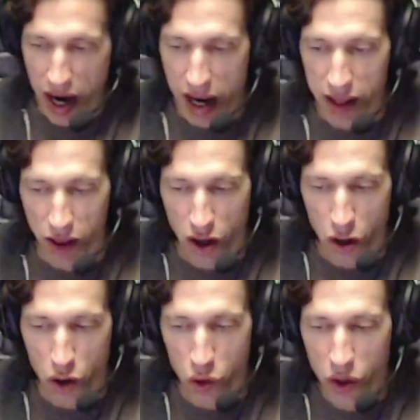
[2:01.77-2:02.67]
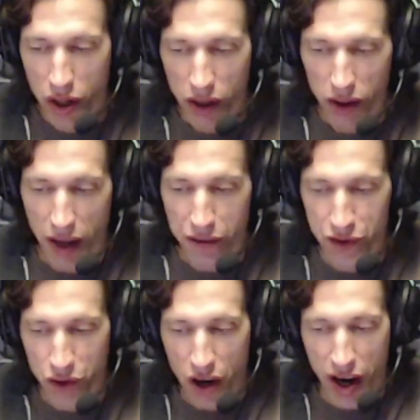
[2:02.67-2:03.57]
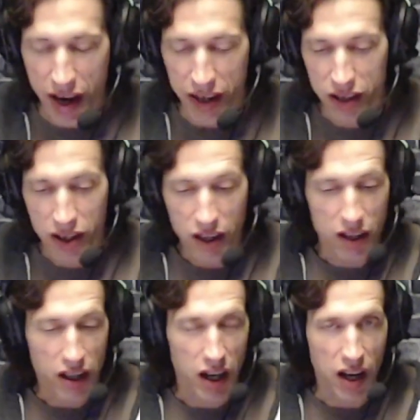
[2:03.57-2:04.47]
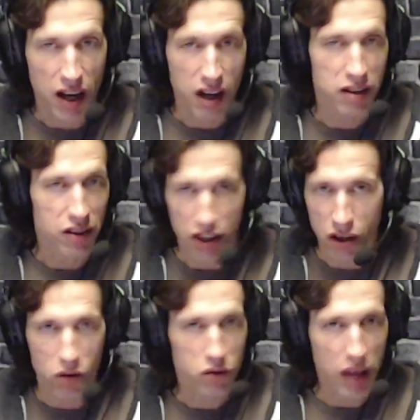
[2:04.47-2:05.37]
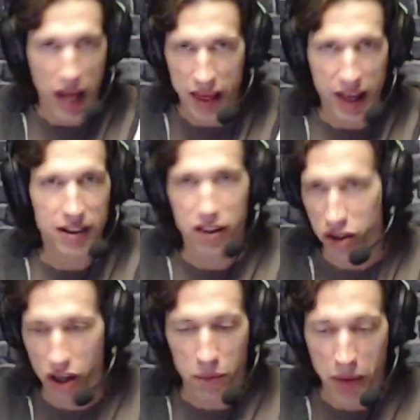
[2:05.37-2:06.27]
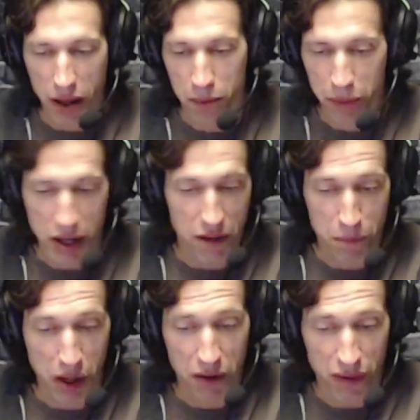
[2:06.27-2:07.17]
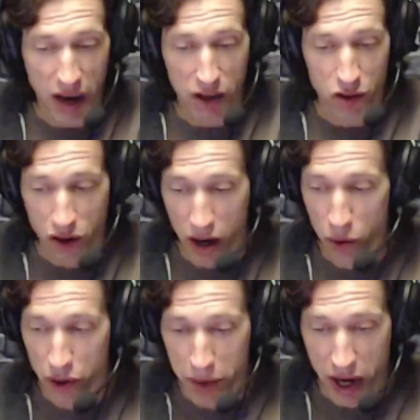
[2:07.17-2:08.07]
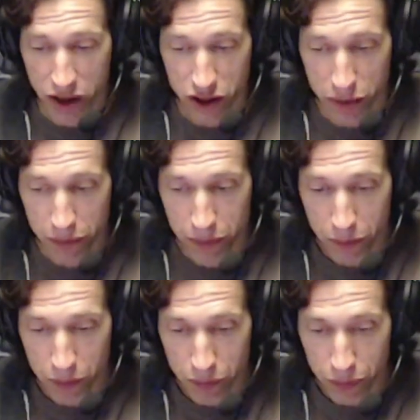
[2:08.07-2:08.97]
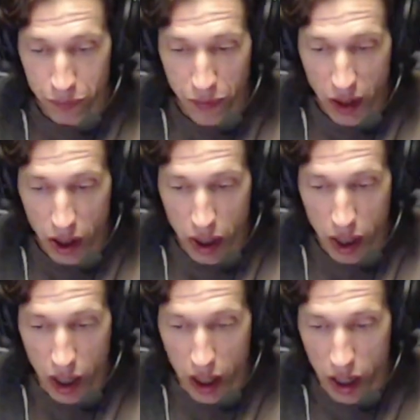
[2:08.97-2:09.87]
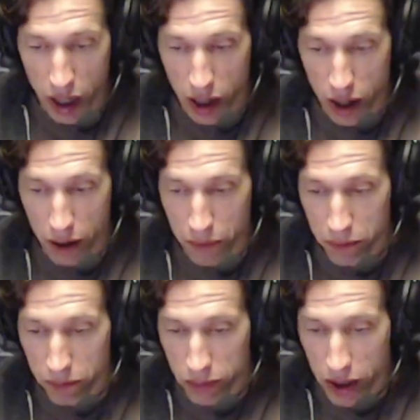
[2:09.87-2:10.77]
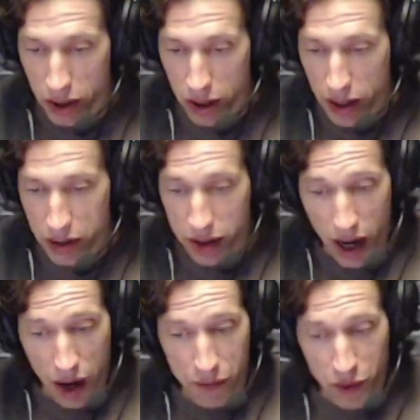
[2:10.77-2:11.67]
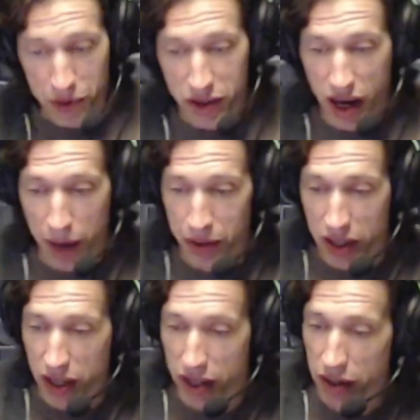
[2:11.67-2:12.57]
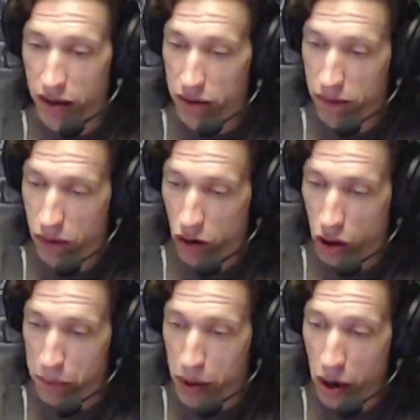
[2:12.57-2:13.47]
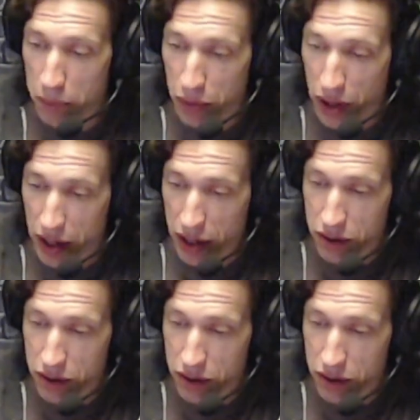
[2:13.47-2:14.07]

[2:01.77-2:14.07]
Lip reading: low, left, right. That's going to be a big factor, I would imagine. Um, Time from snap to kick on pump plays